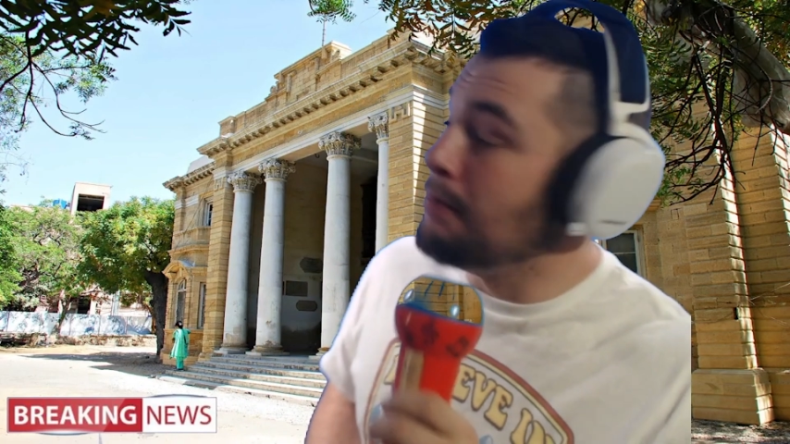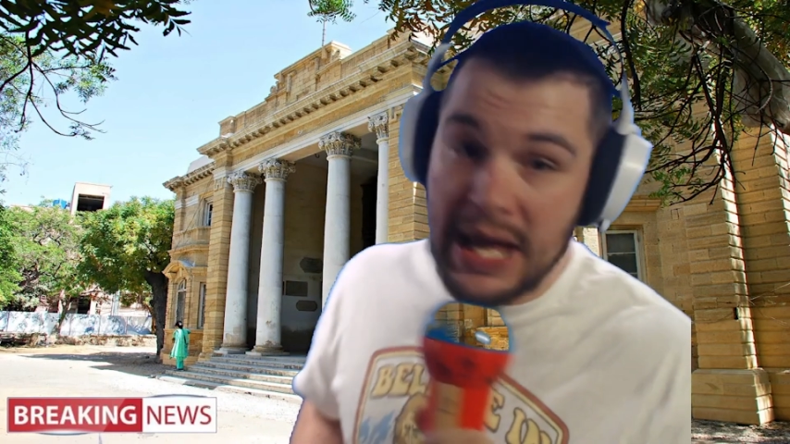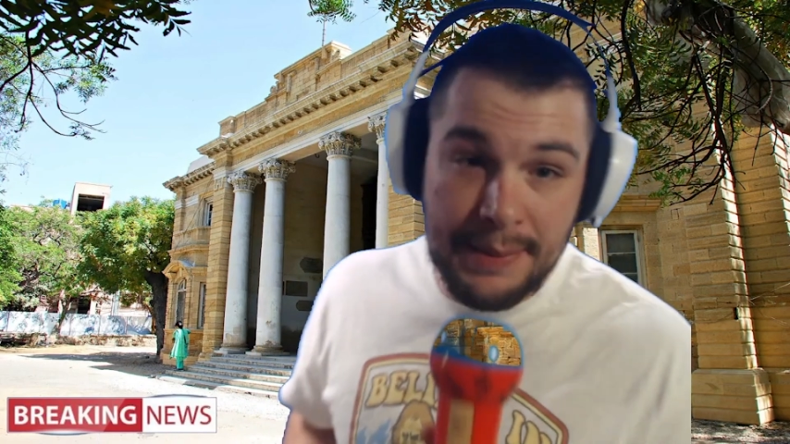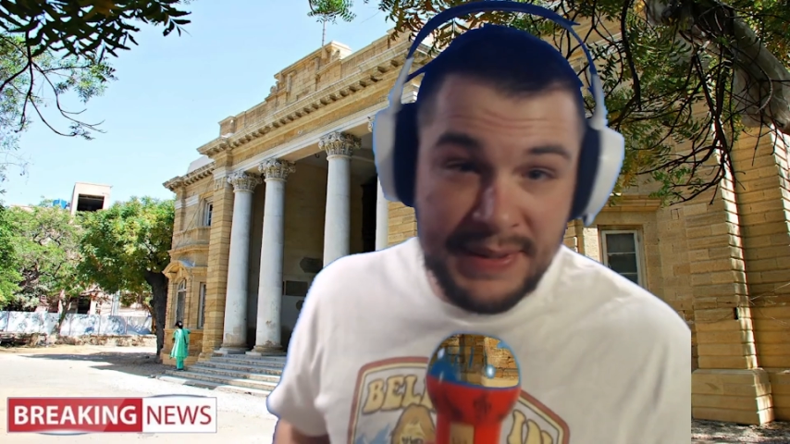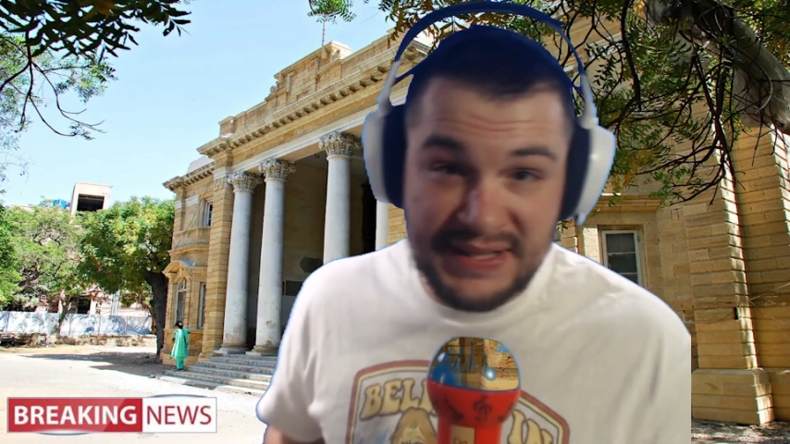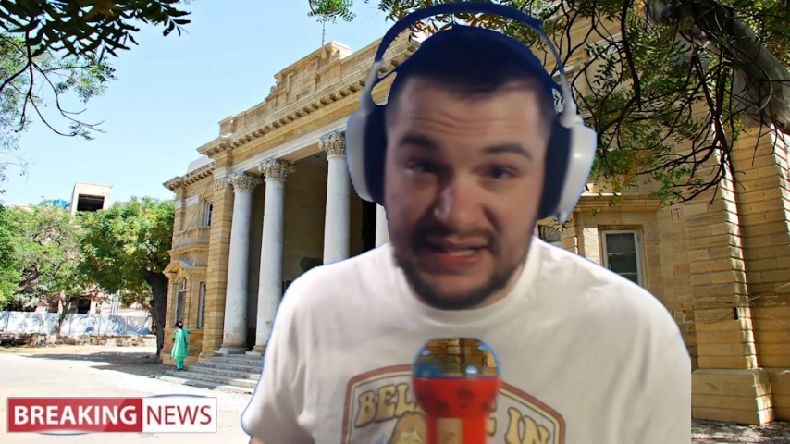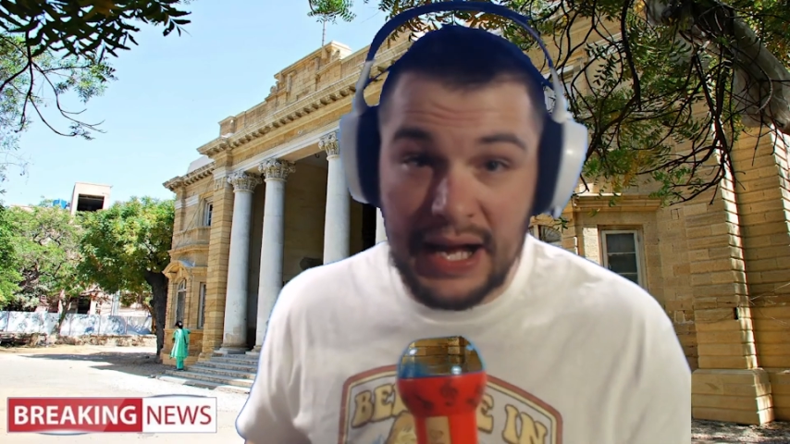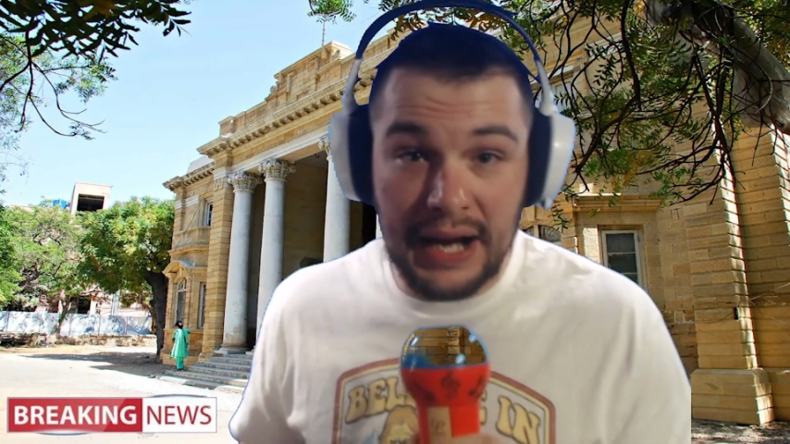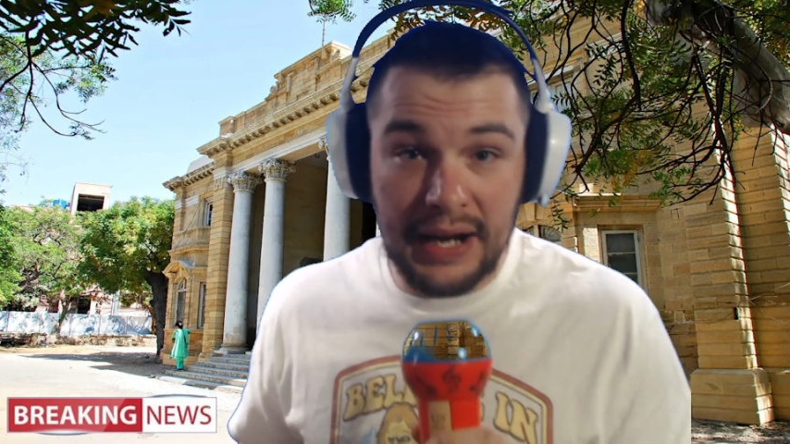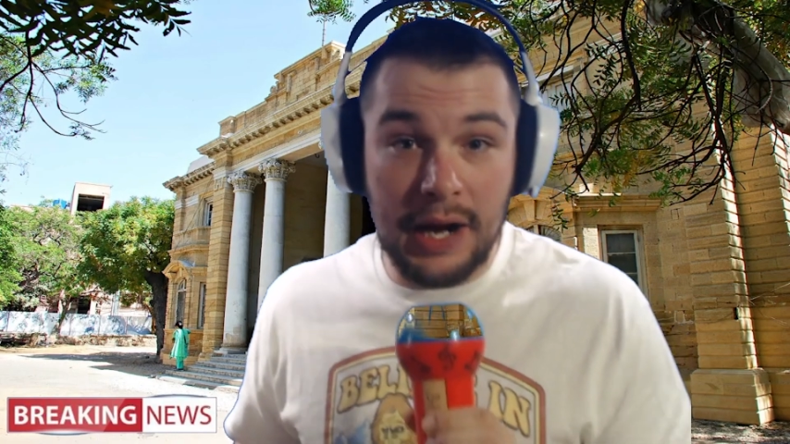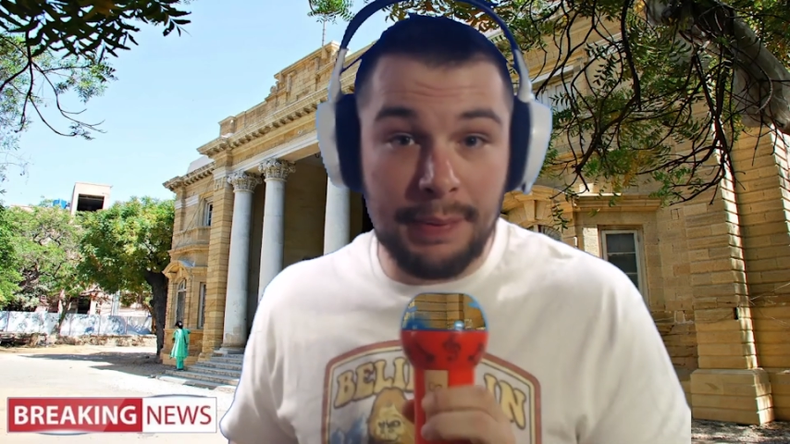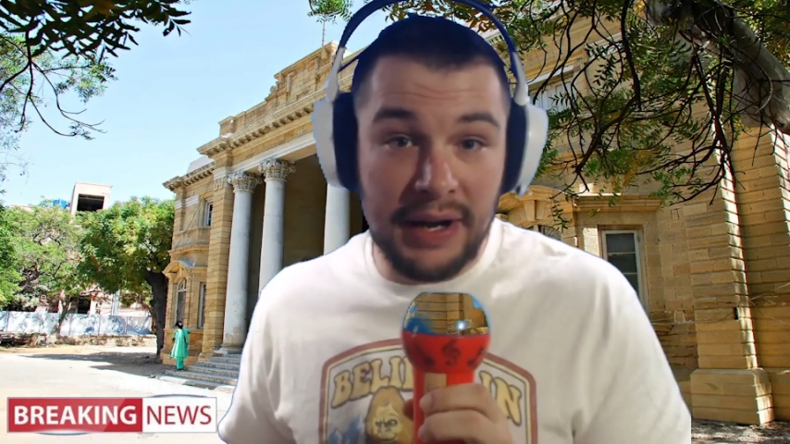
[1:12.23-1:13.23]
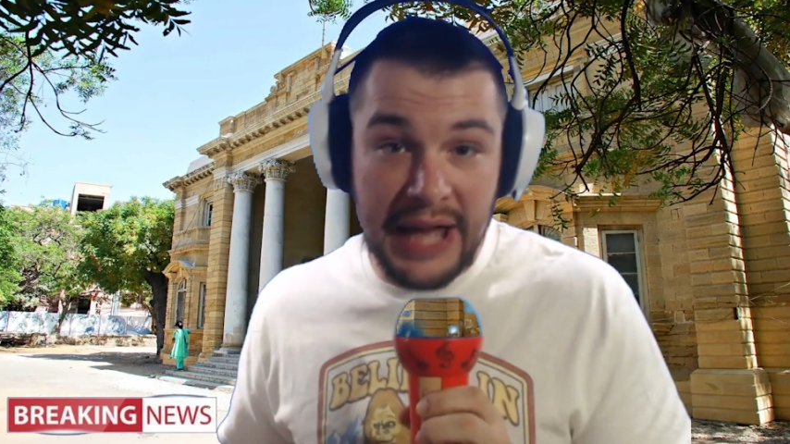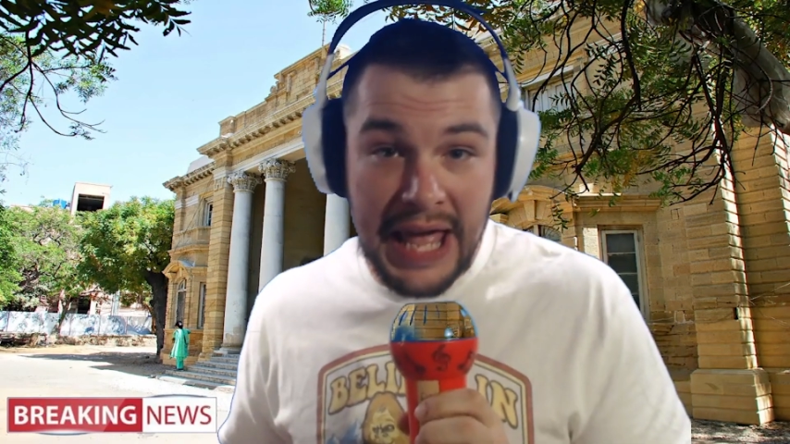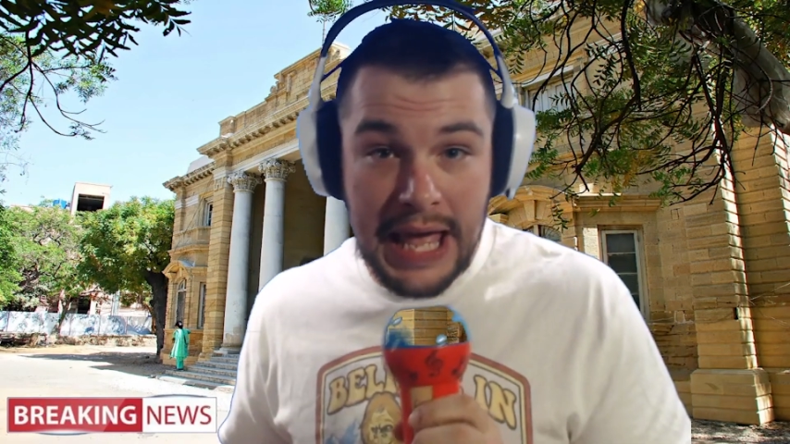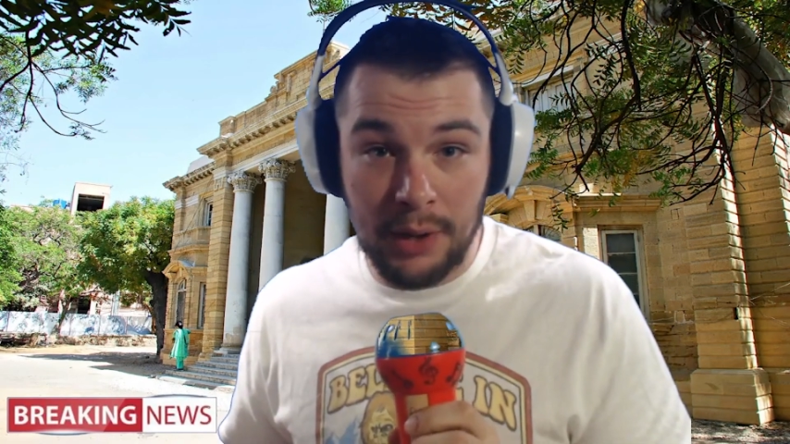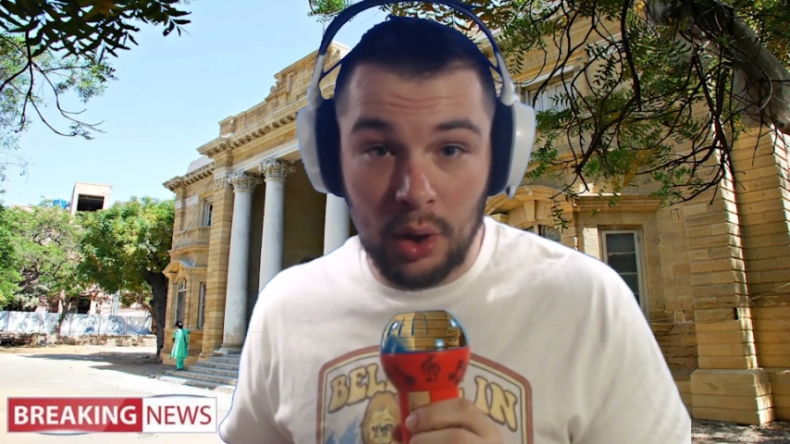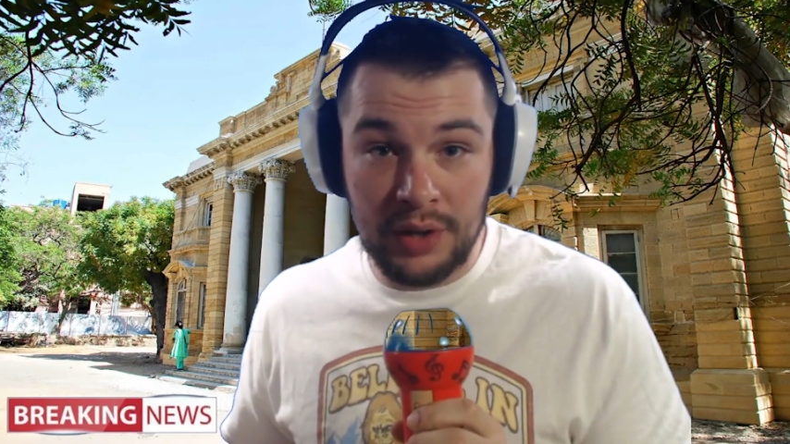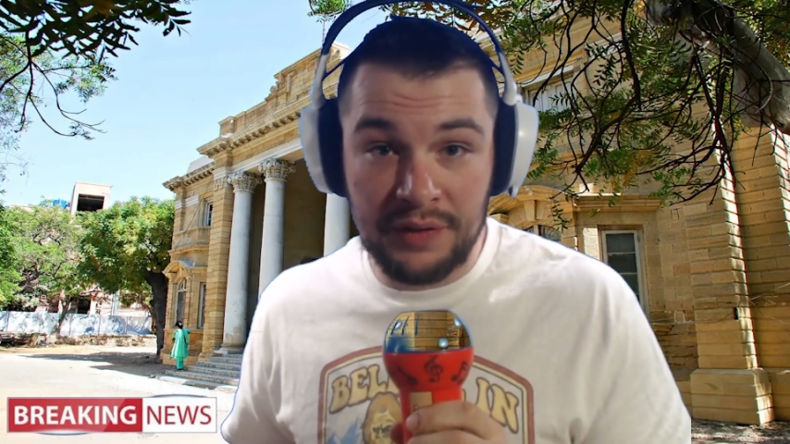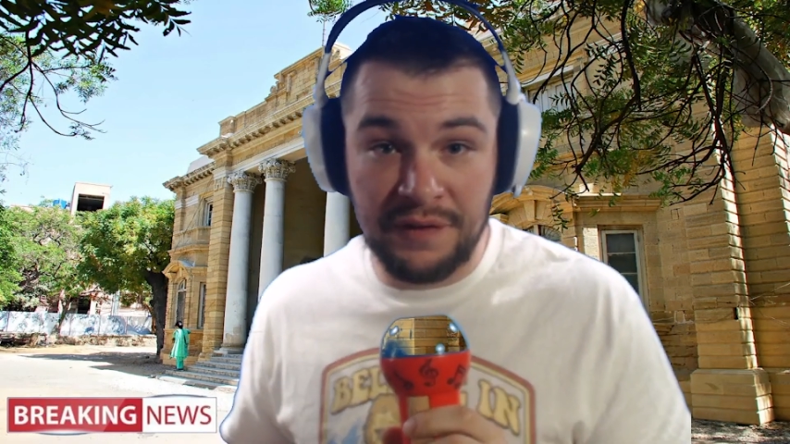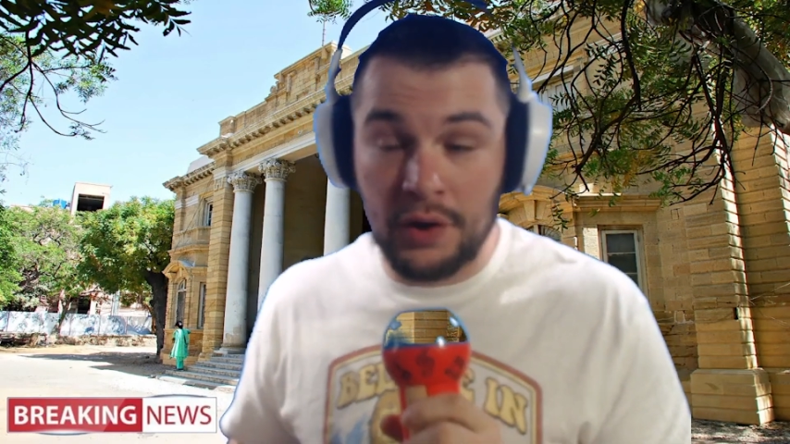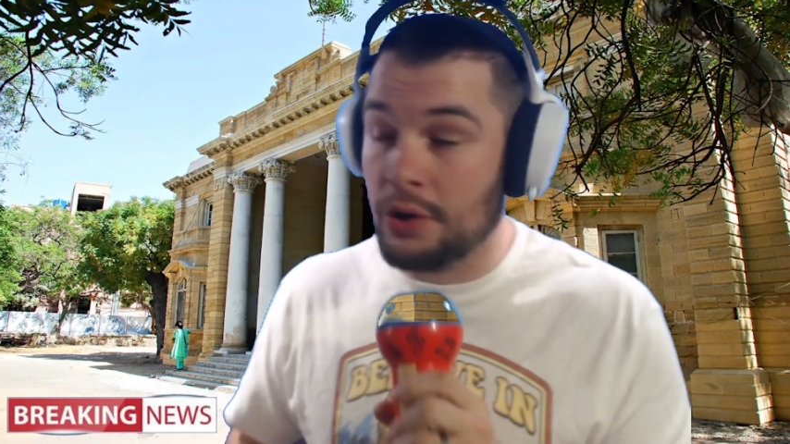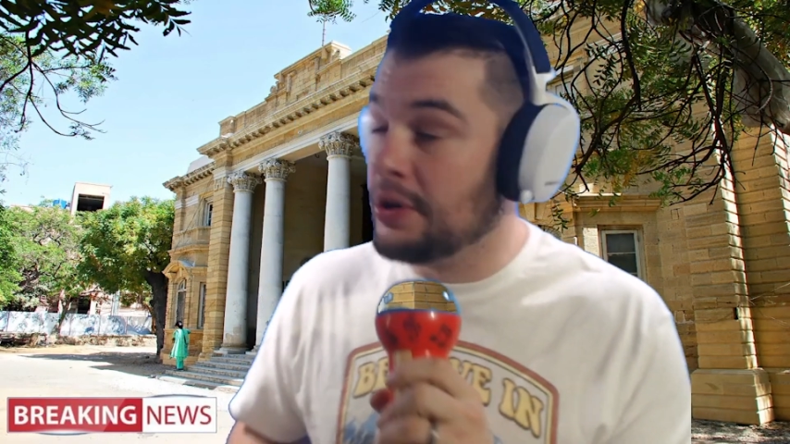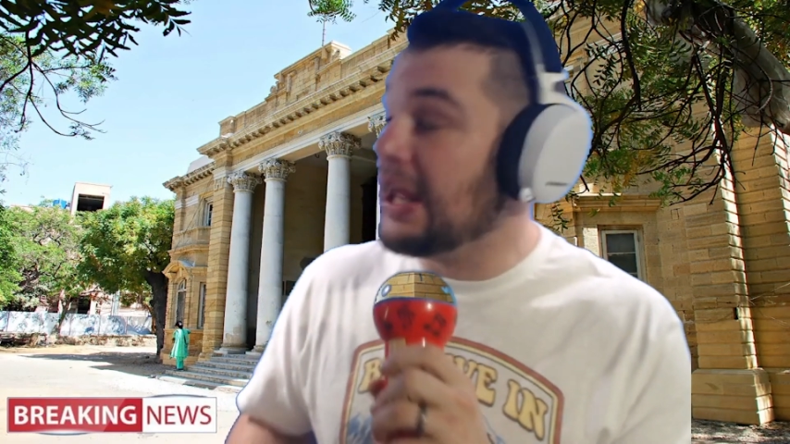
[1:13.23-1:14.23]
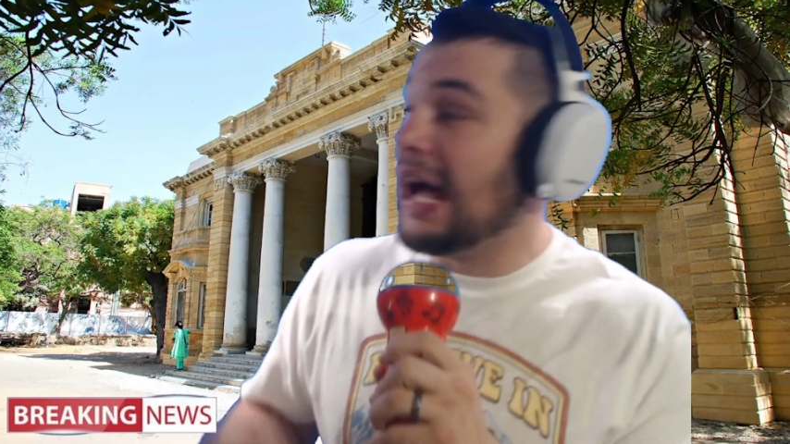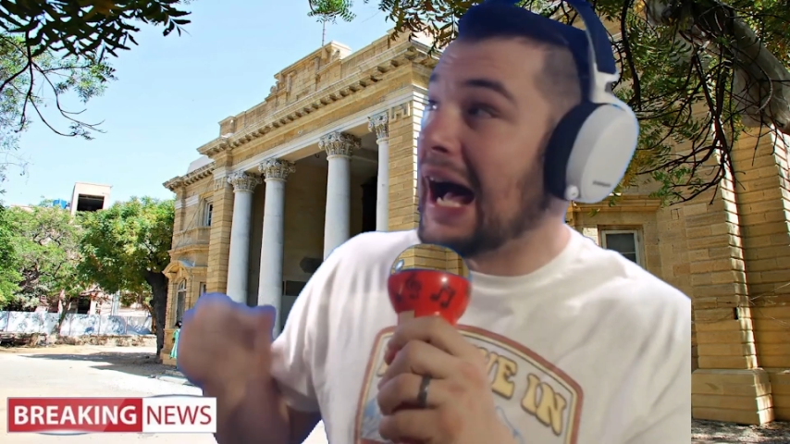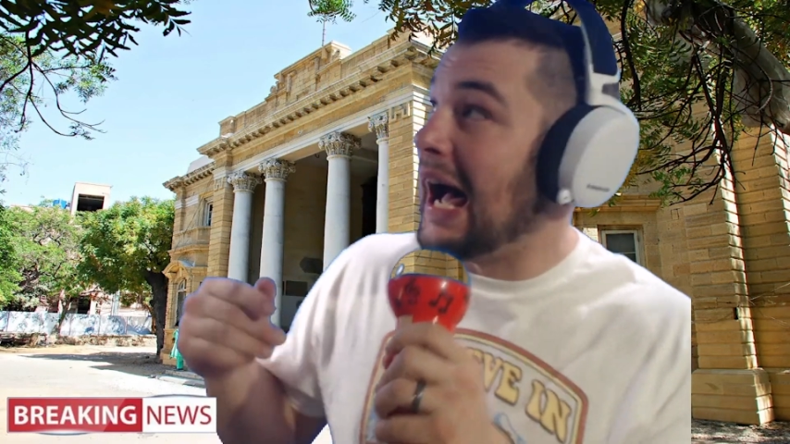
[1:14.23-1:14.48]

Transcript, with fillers: maybe stock up on ammo and food.